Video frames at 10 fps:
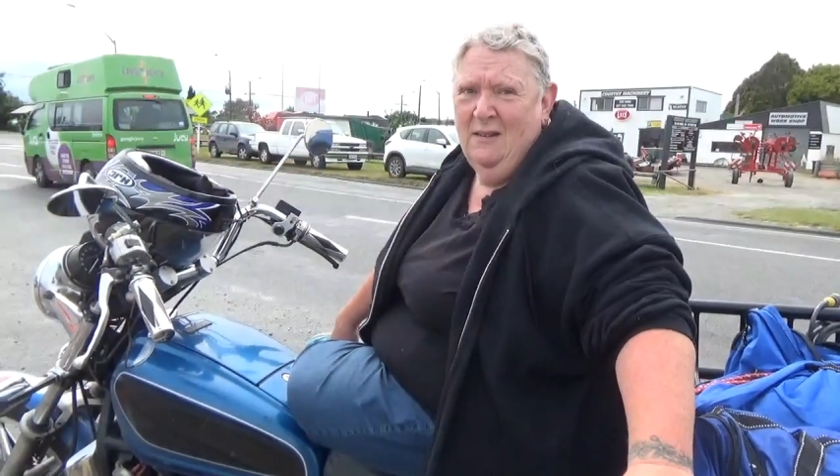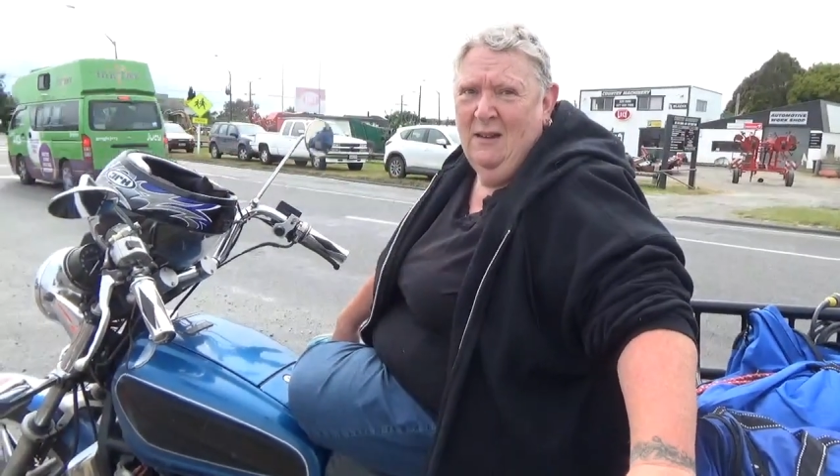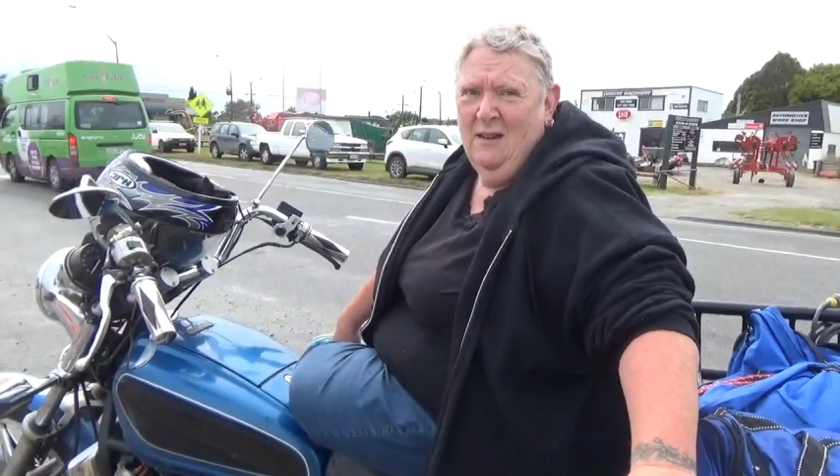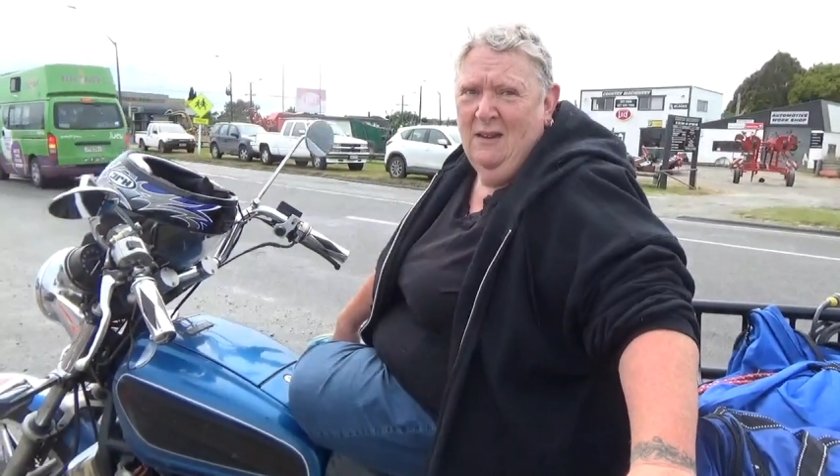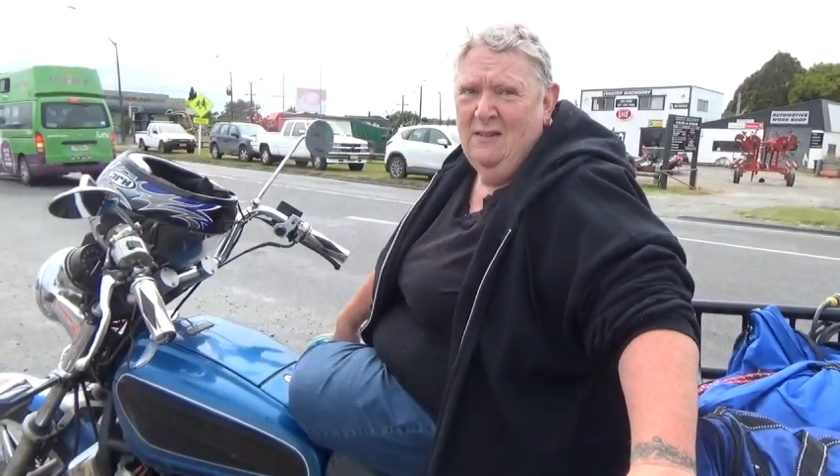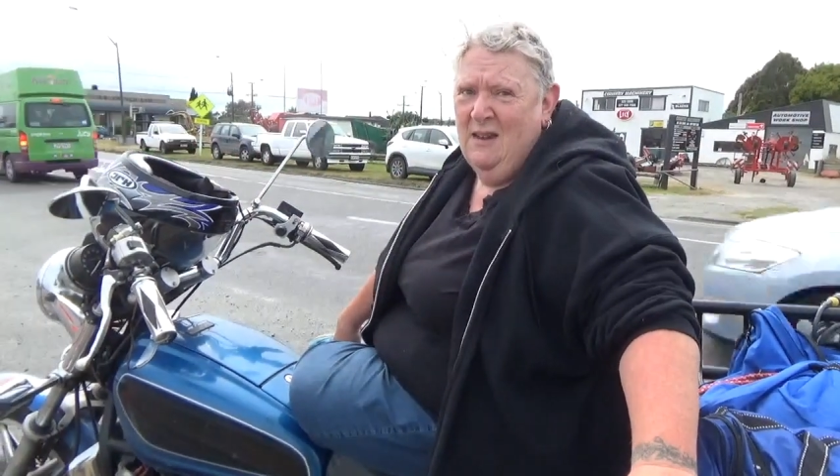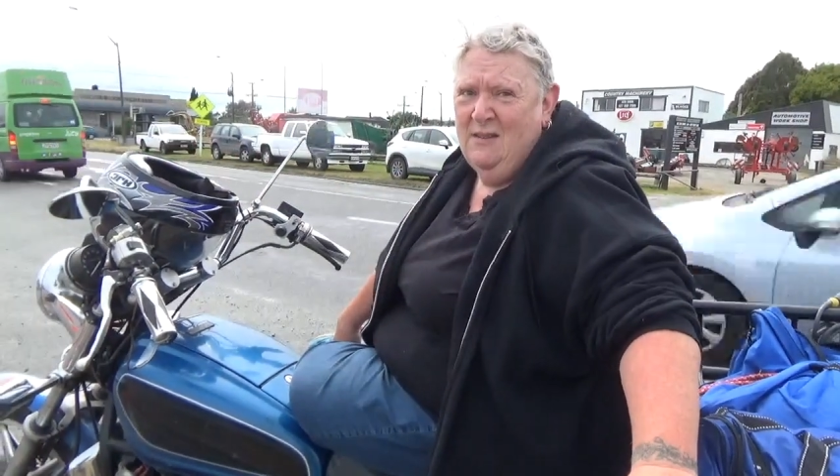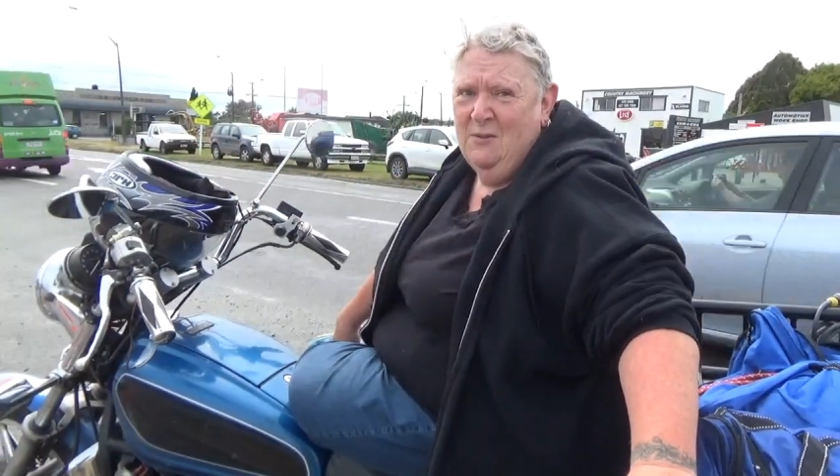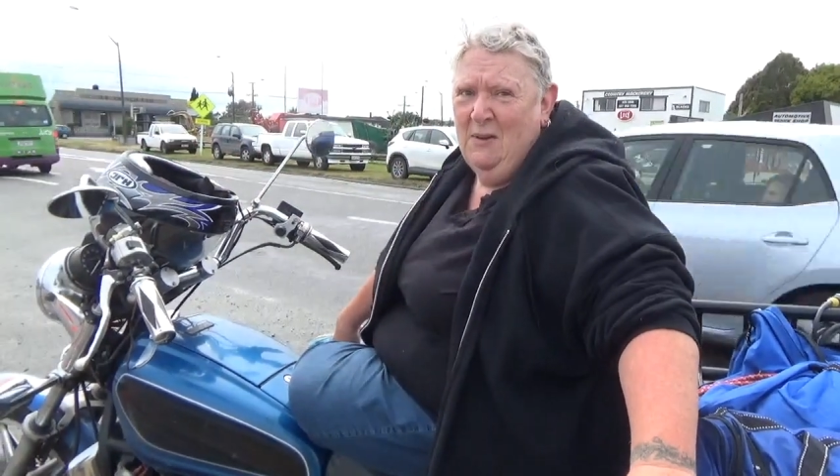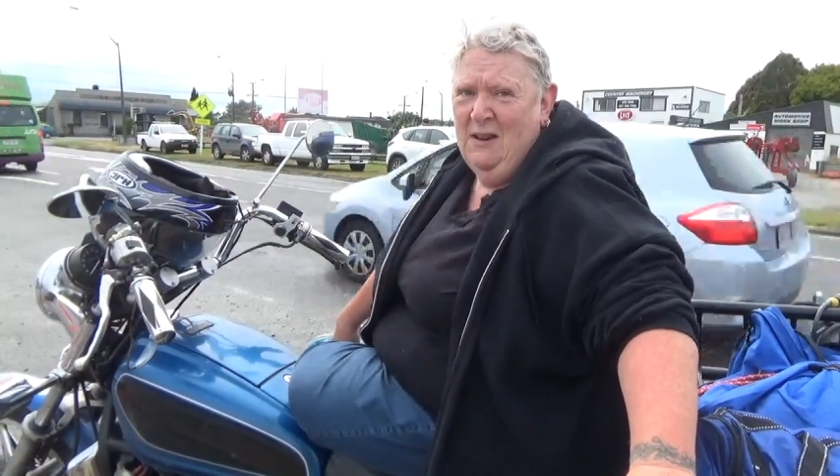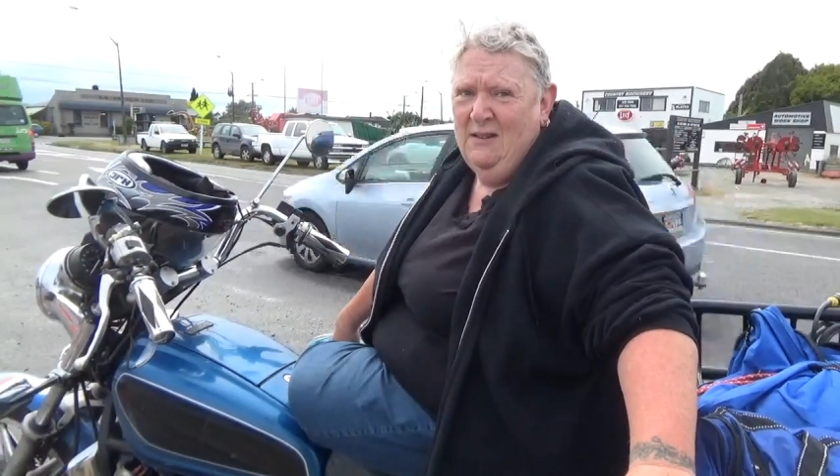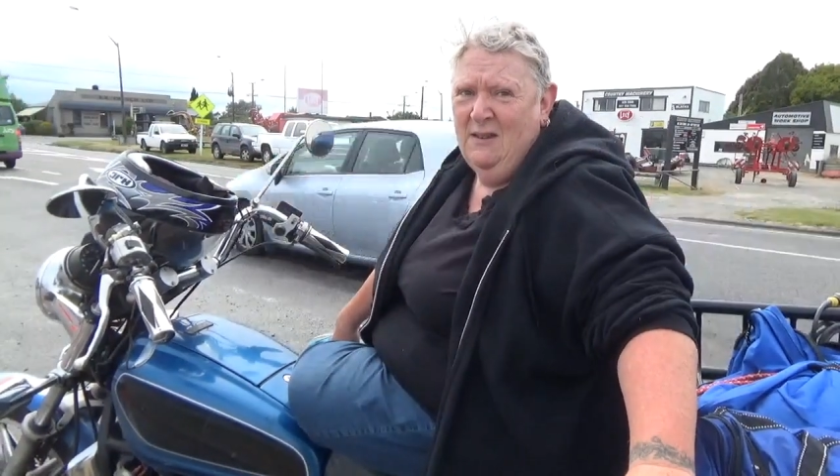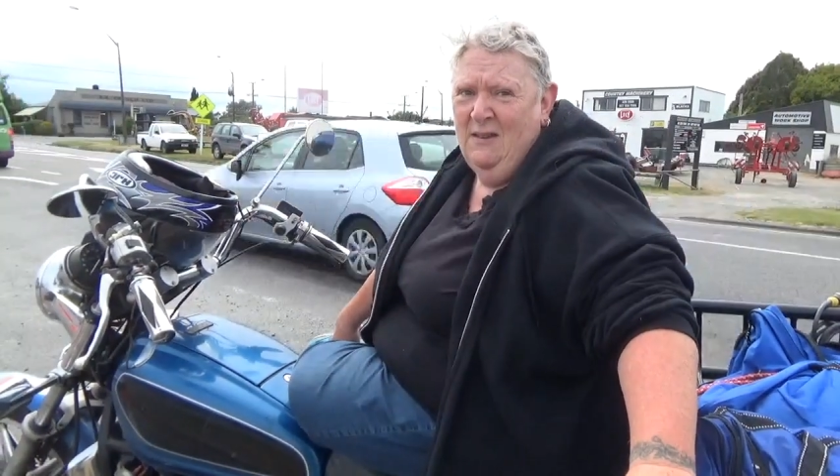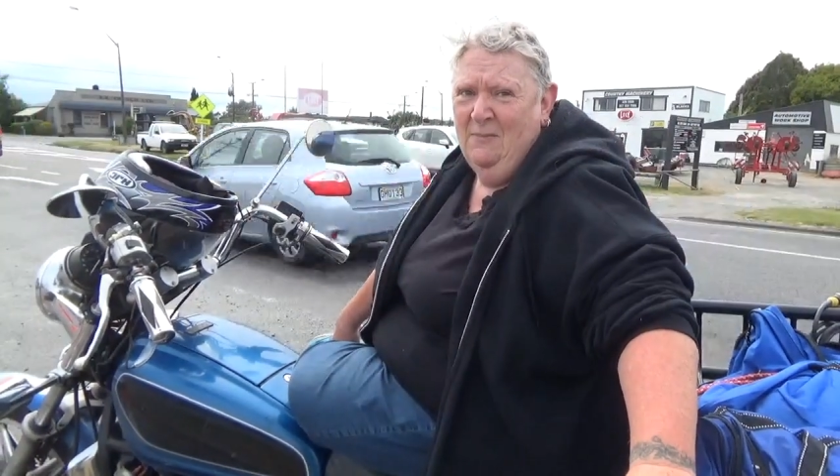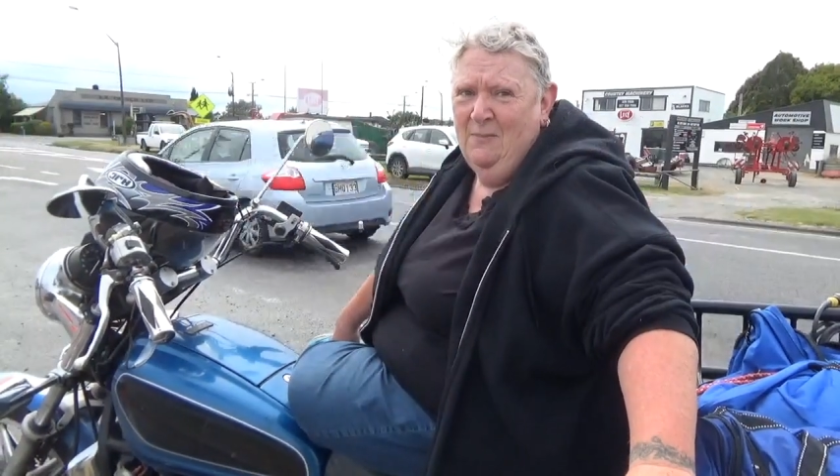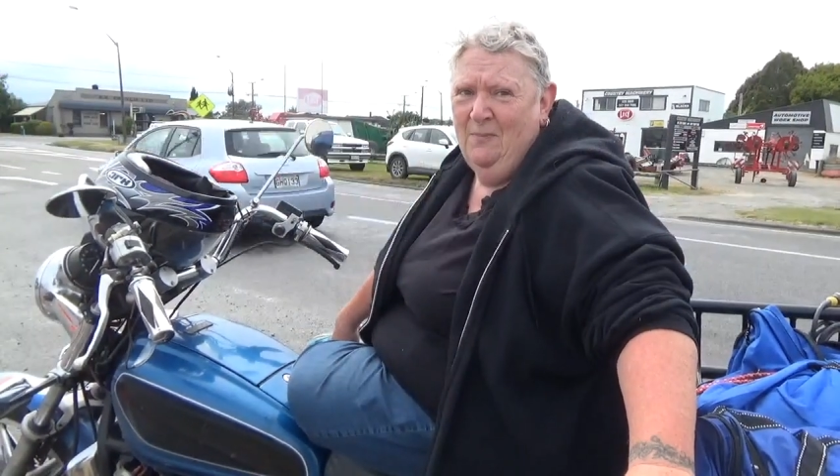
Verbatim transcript: Yeah. Down to Wellington.